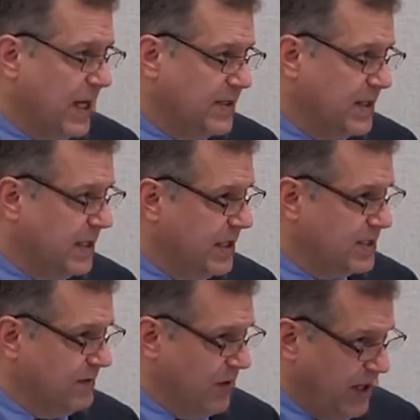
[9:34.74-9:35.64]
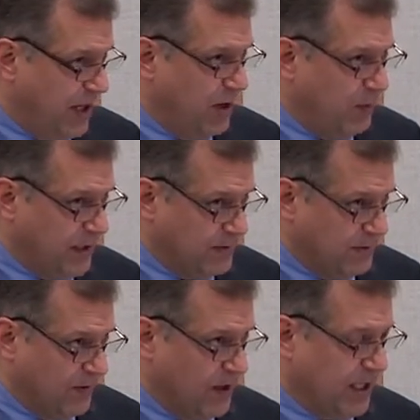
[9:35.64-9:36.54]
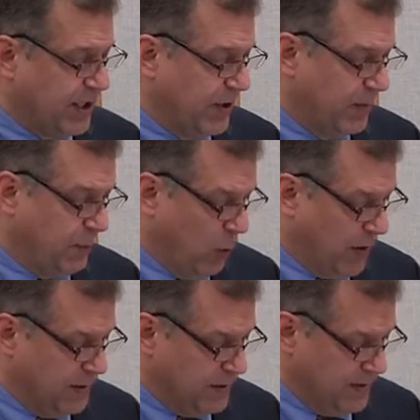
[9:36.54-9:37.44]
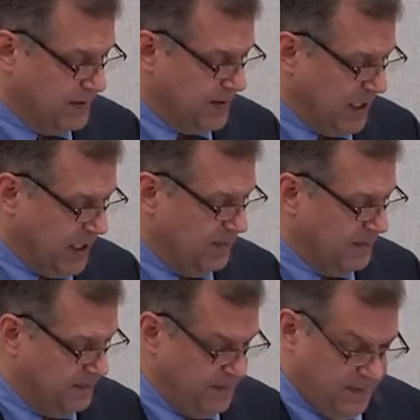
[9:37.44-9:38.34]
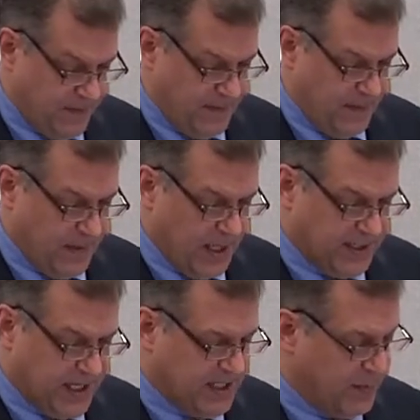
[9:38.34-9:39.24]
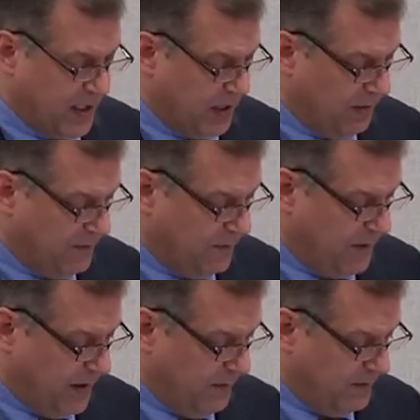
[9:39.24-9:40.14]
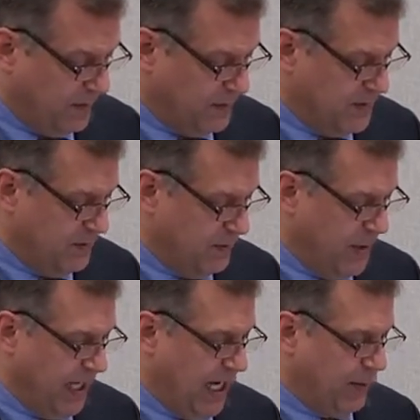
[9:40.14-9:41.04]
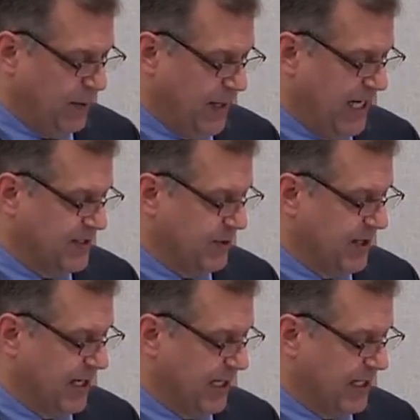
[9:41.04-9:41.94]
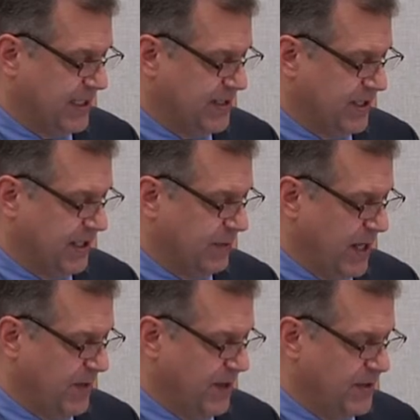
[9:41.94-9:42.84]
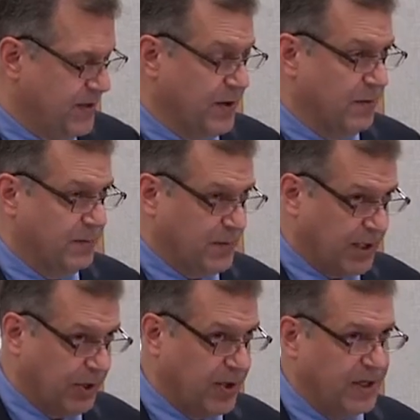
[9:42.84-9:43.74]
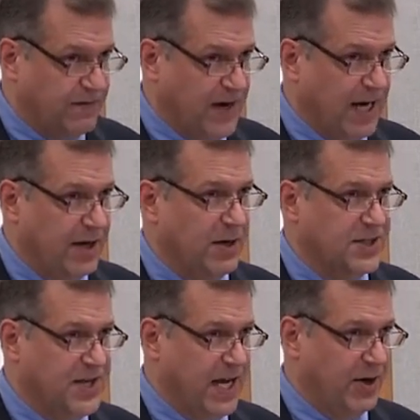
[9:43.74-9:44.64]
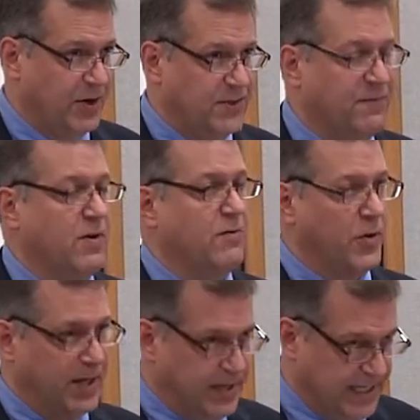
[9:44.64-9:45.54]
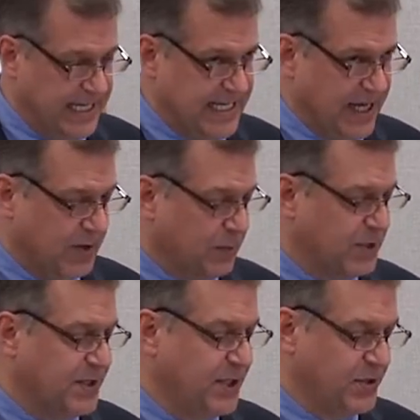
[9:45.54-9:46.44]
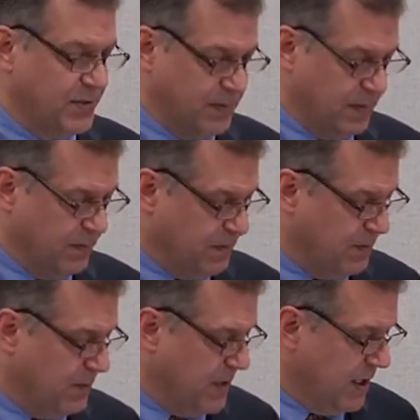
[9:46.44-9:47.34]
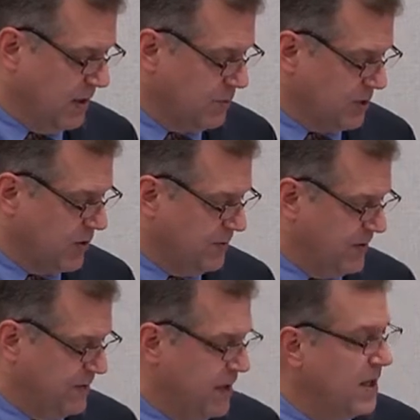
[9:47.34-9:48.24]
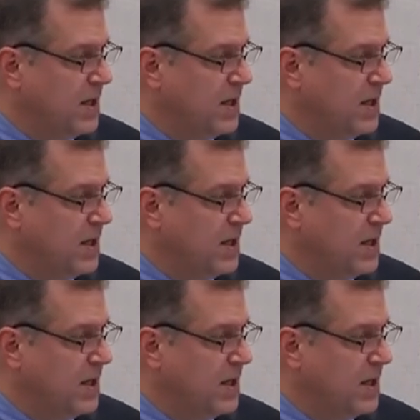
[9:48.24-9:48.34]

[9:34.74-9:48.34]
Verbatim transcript: it, it's a very narrow but very clear, important uh, assessment of, of, being able to pass certain analytic testing methods that are clearly defined in our standards, very, very detailed procedures, uh, prescriptive